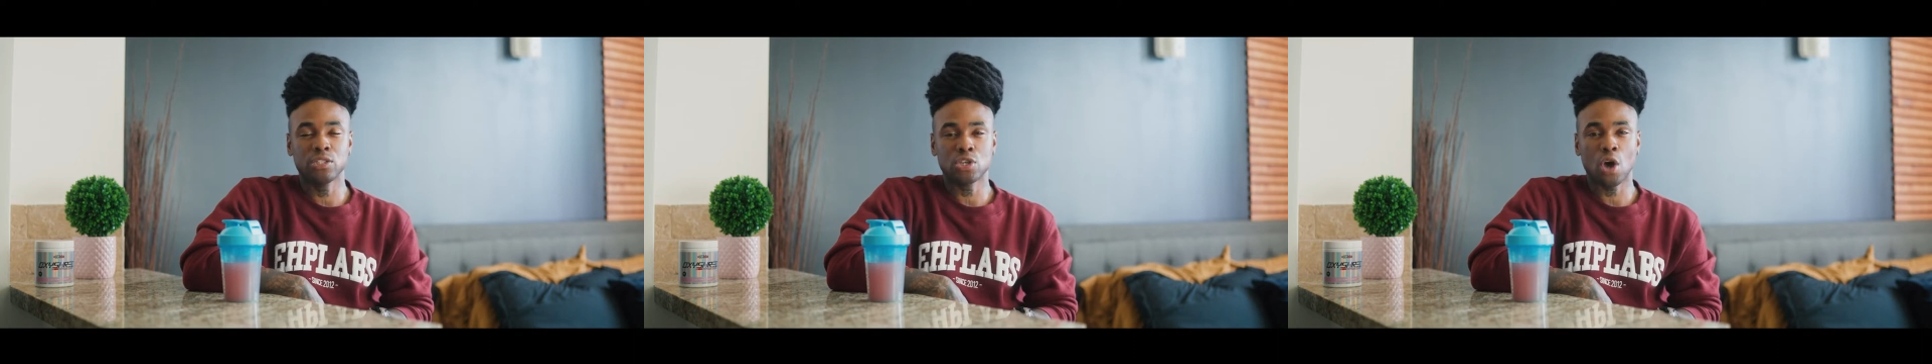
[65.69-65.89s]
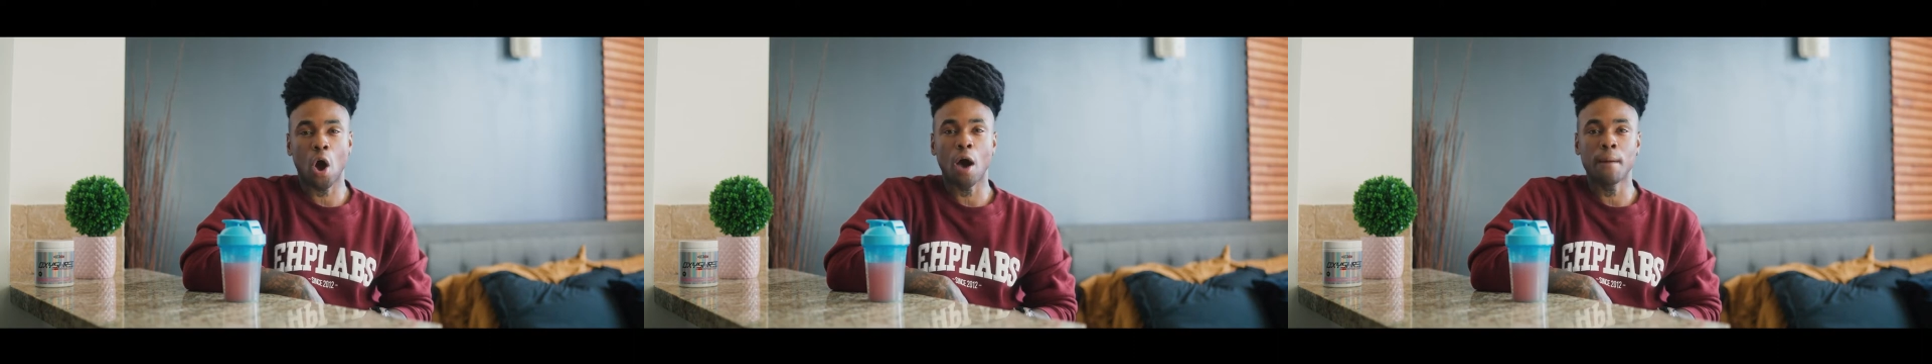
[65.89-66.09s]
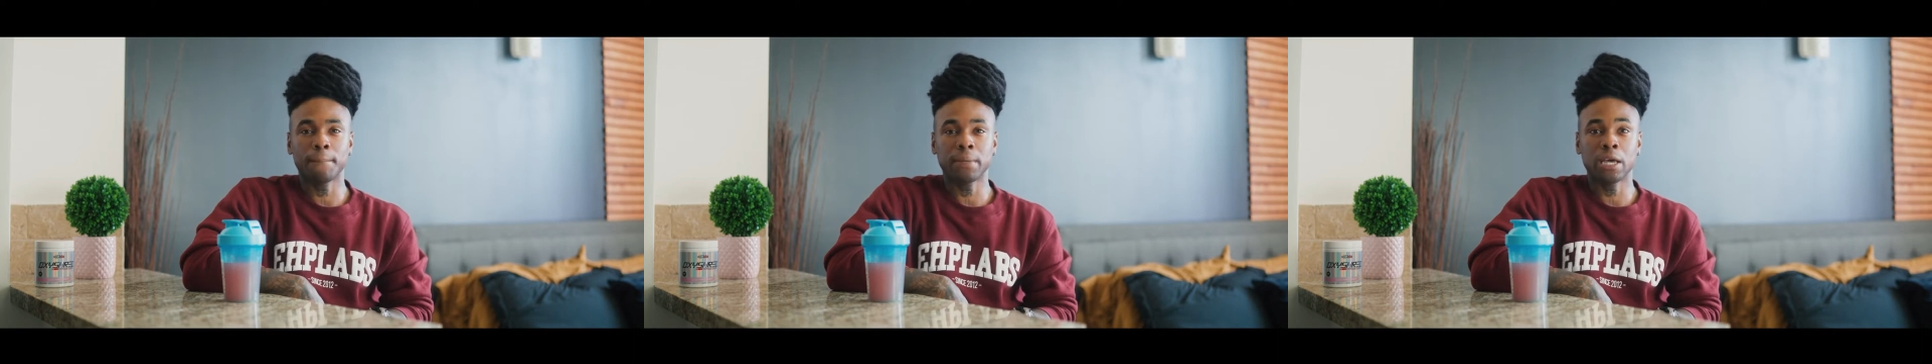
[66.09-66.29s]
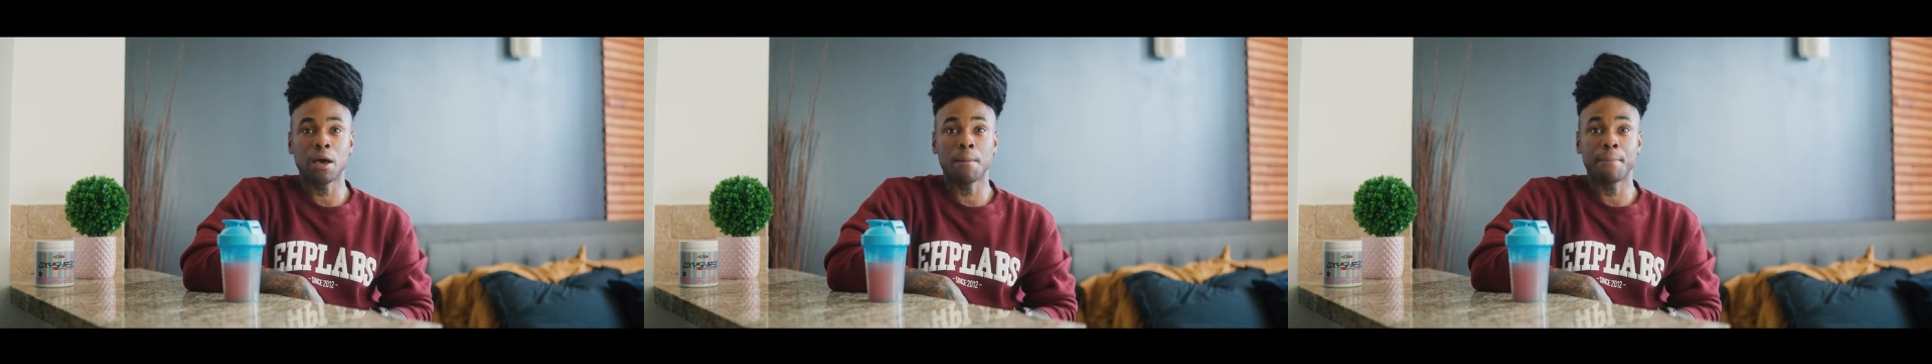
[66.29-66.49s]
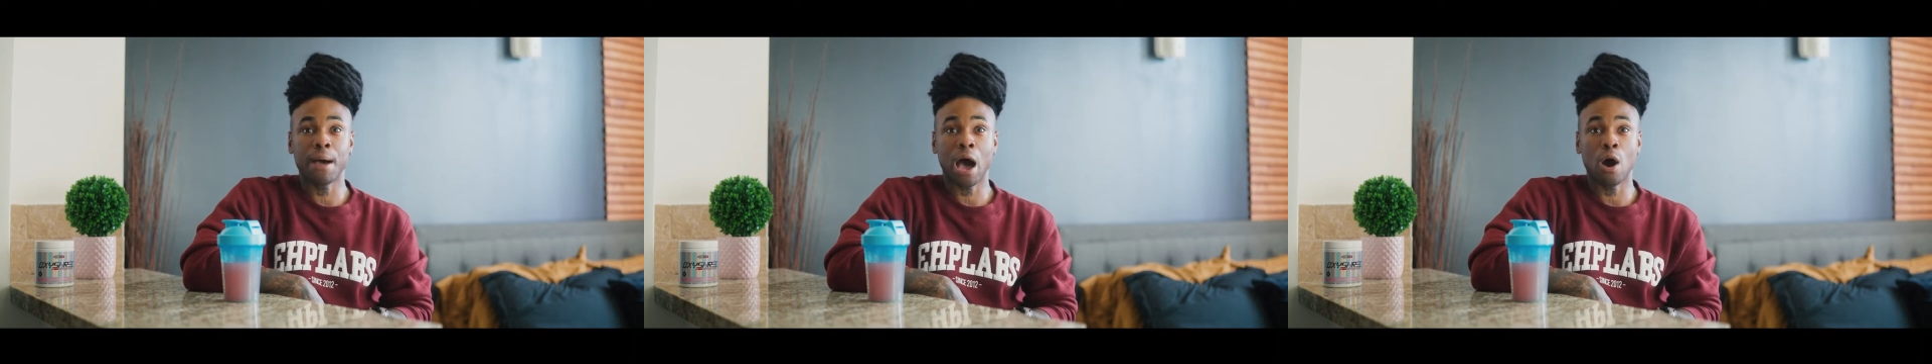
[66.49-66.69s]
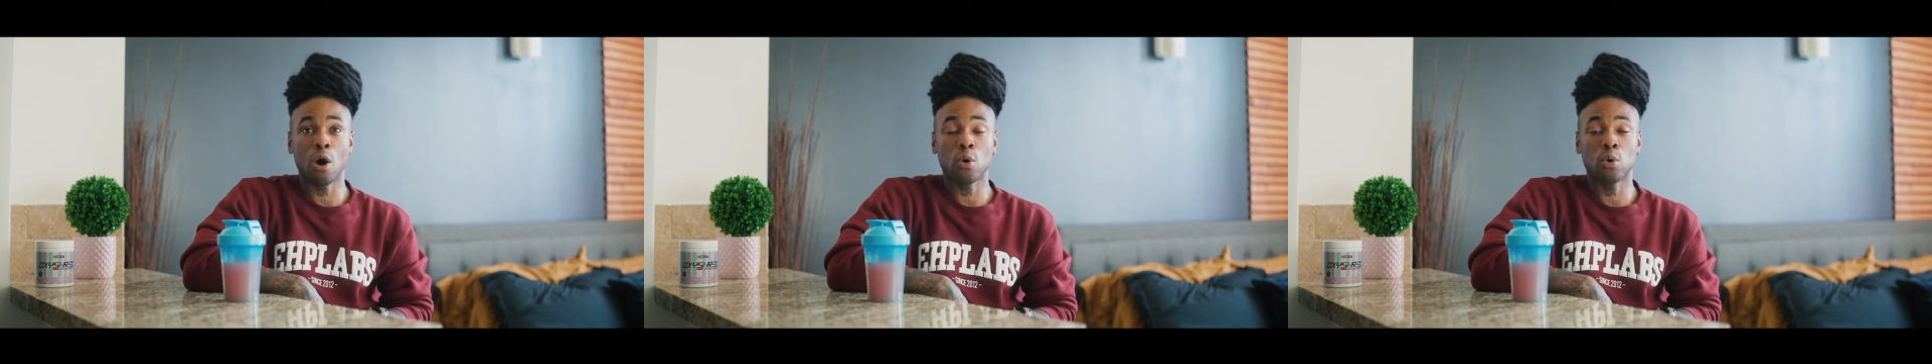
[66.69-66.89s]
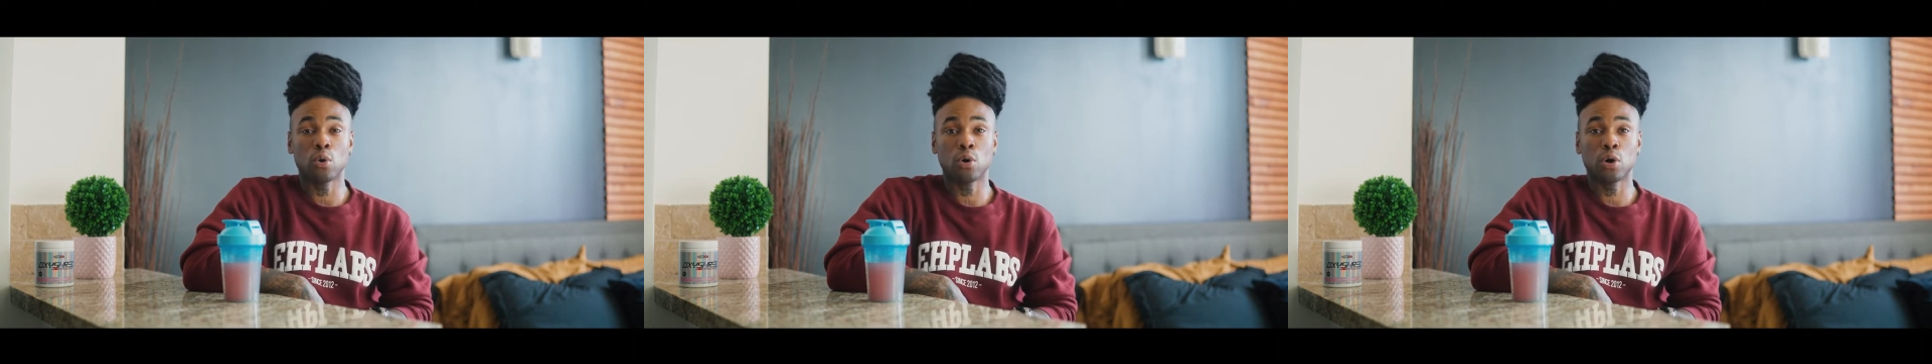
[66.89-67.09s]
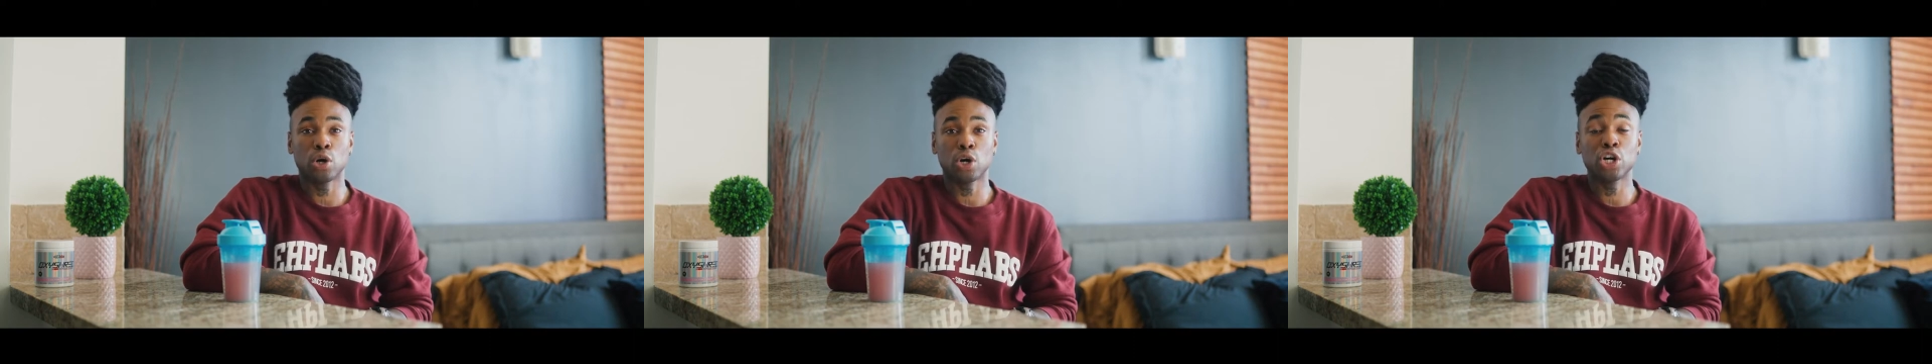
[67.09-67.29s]
taught me
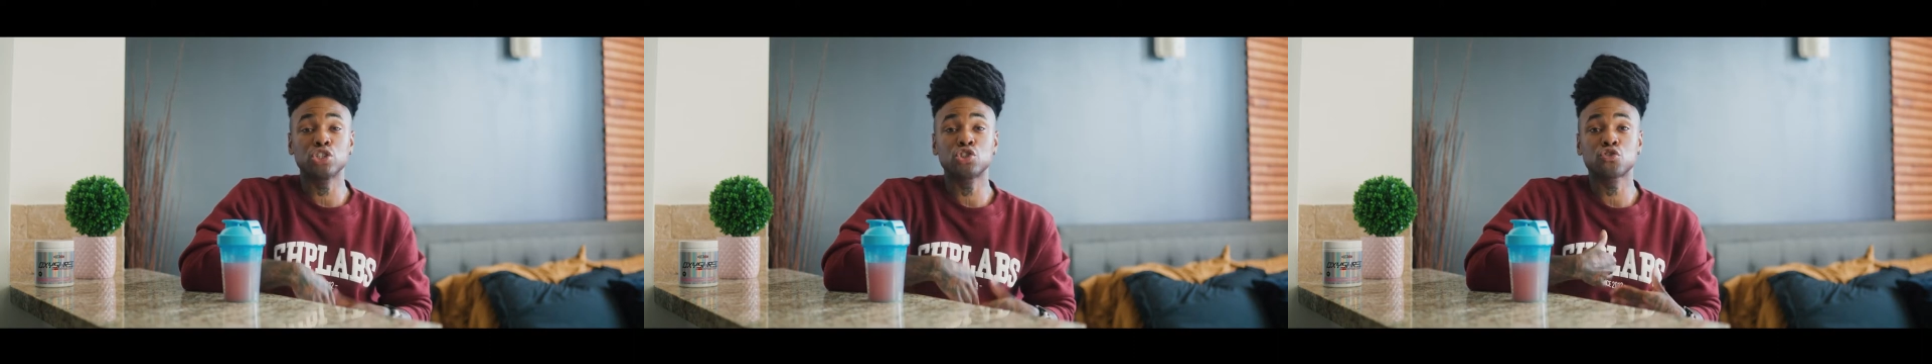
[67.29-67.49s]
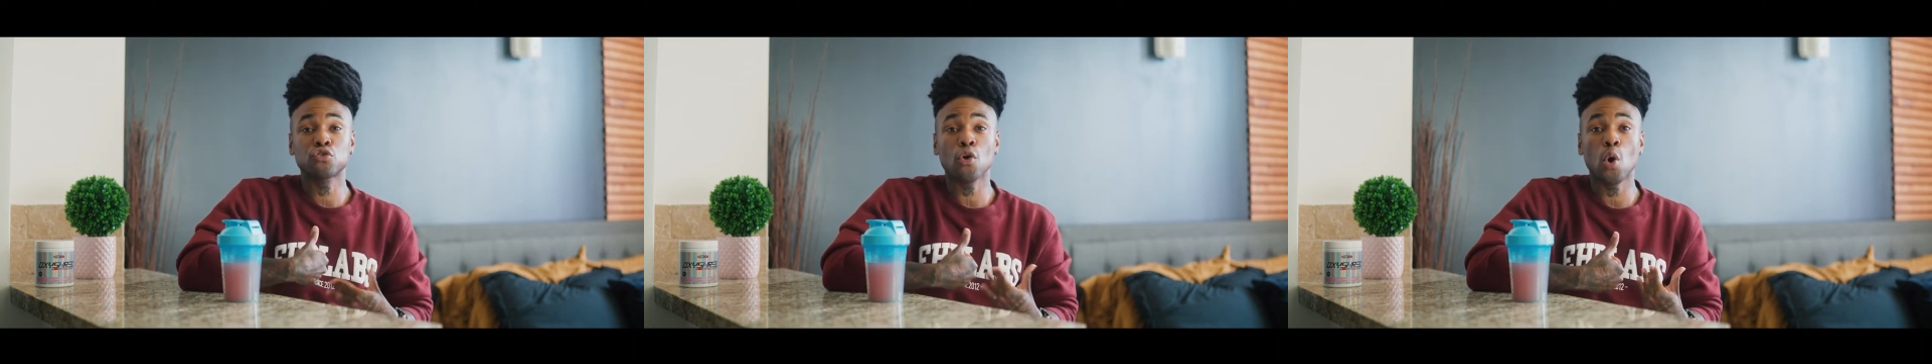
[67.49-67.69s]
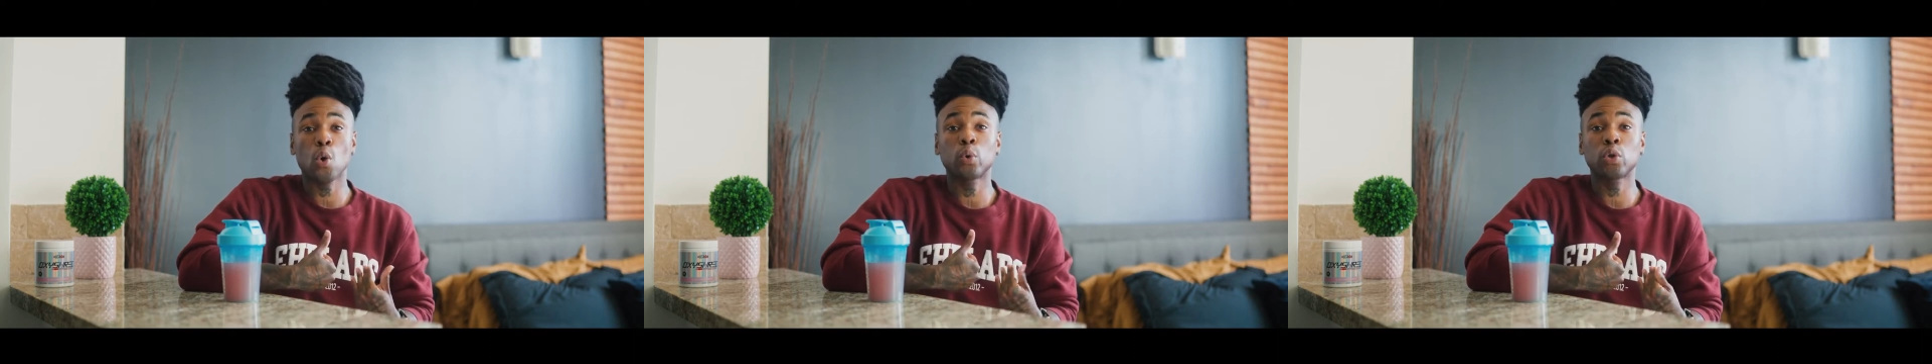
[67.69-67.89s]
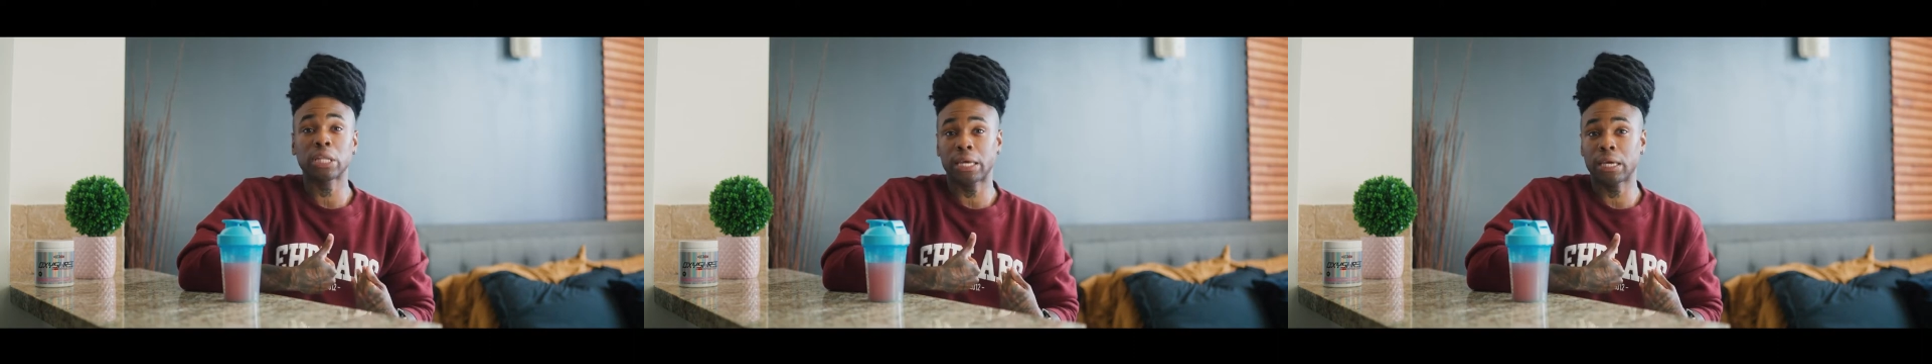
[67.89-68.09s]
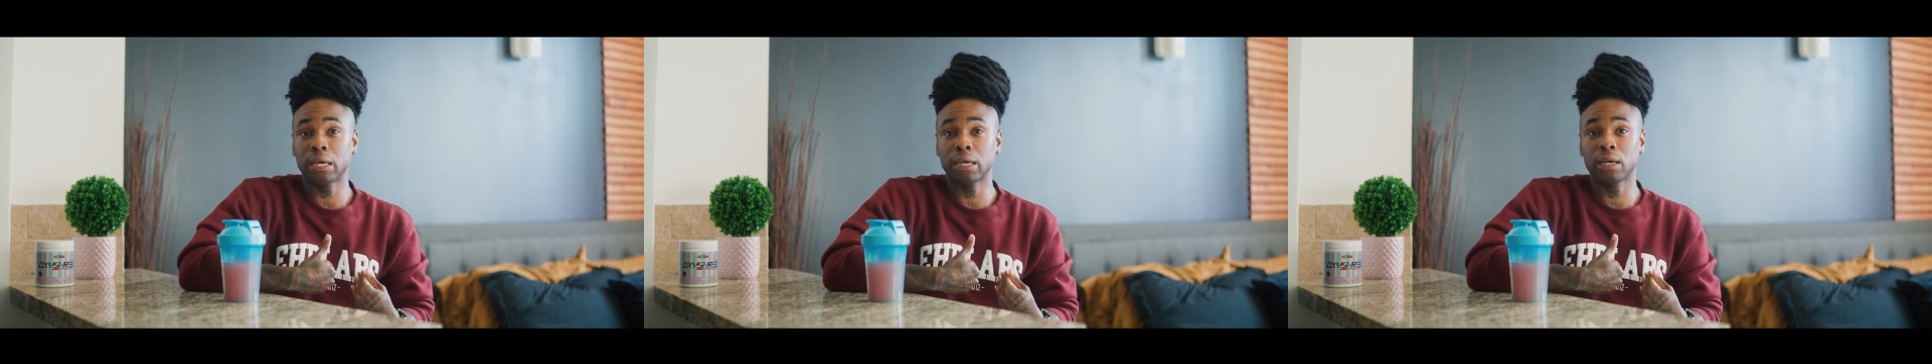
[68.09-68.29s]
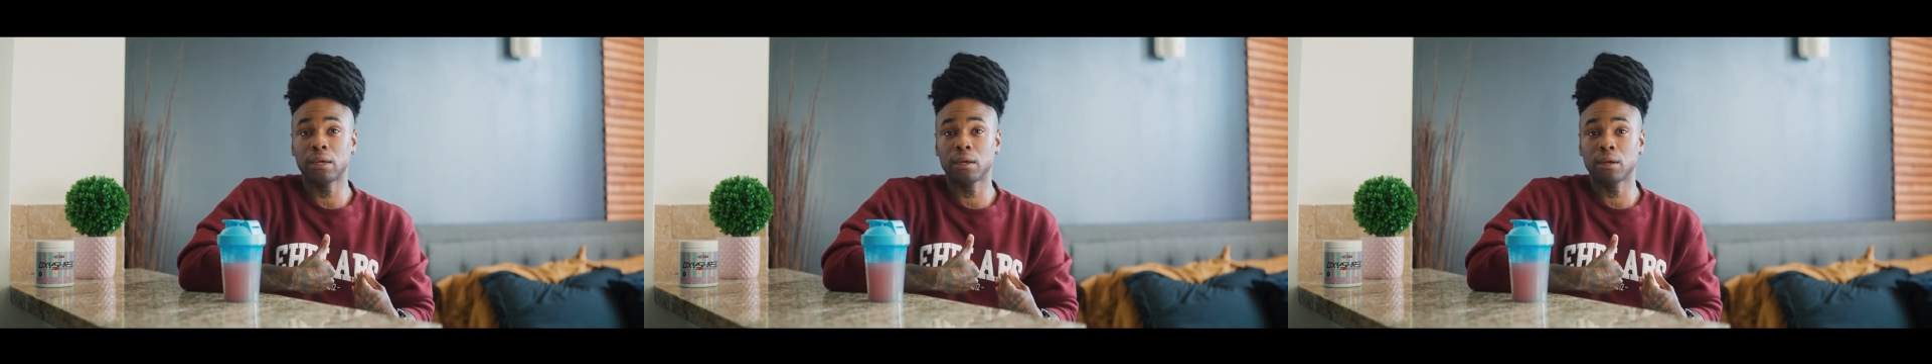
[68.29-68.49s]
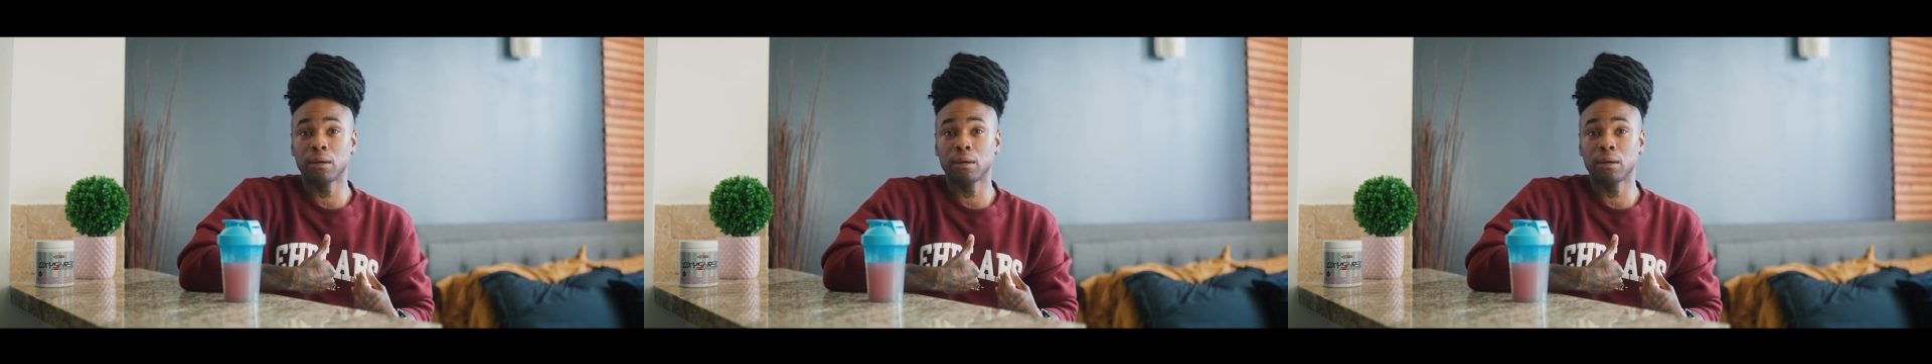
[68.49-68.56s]
about controlling